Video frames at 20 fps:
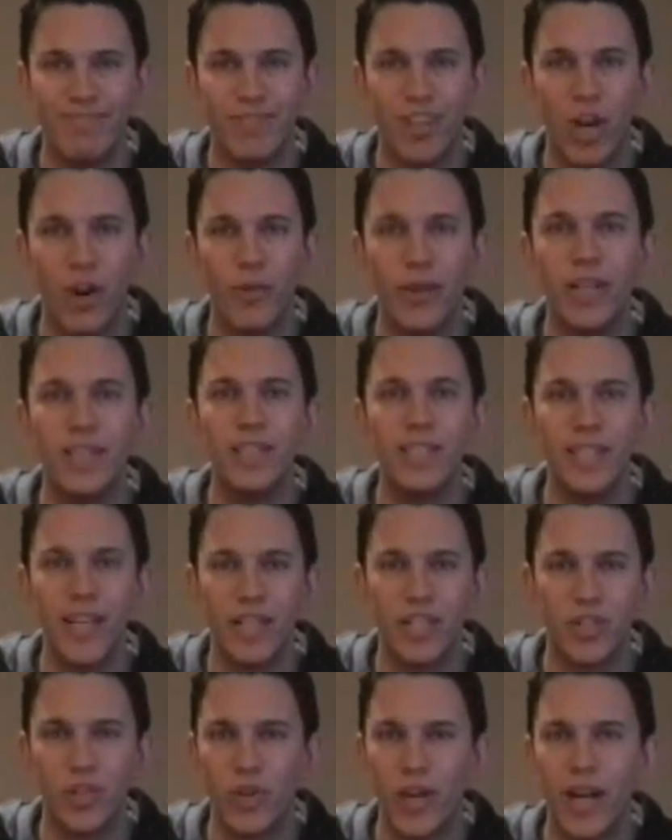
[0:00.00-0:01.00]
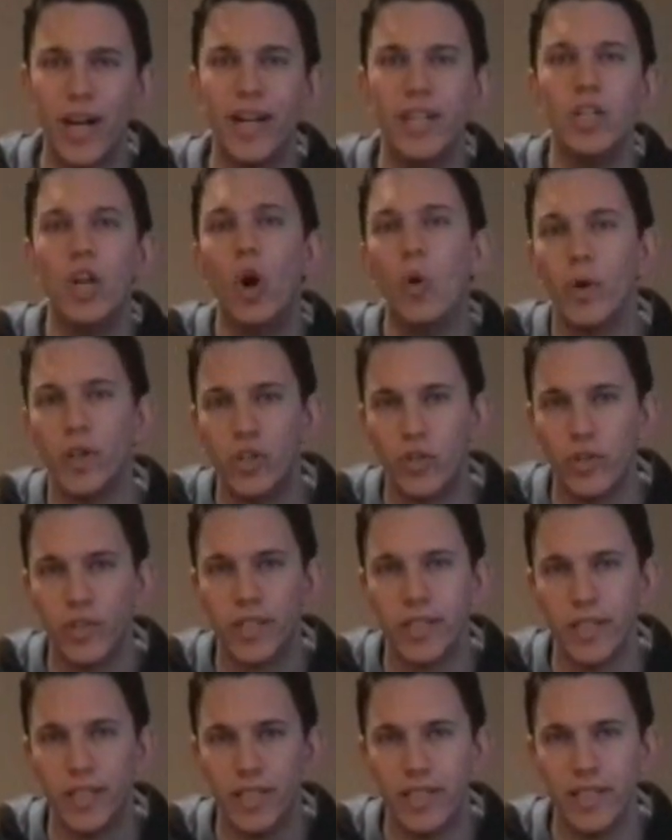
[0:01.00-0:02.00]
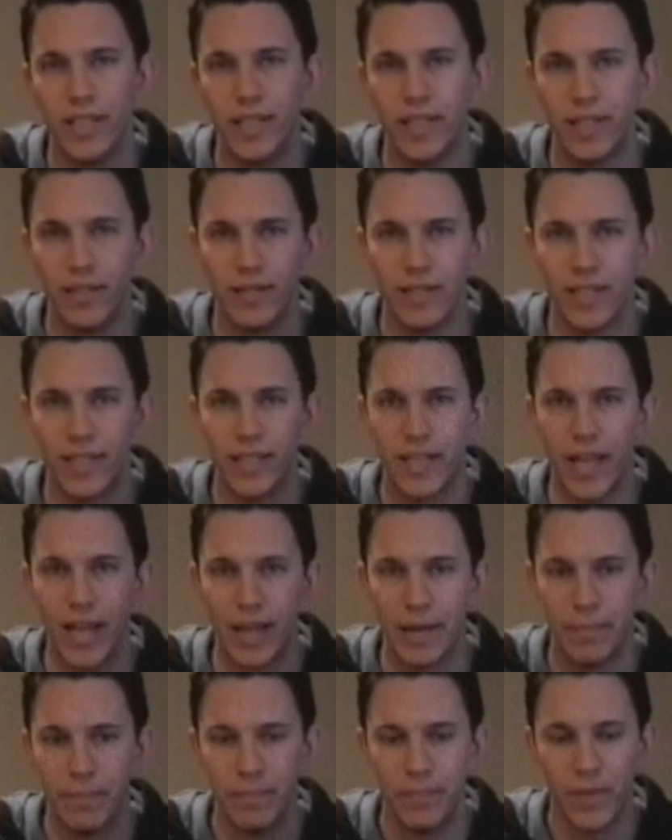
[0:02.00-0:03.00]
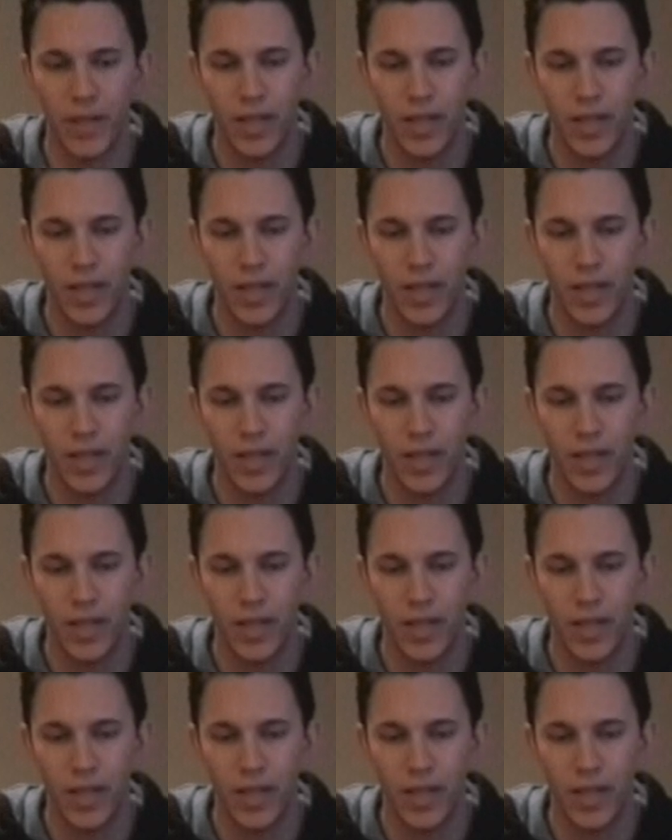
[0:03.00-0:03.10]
going into yesterday I had no interest in seeing this game.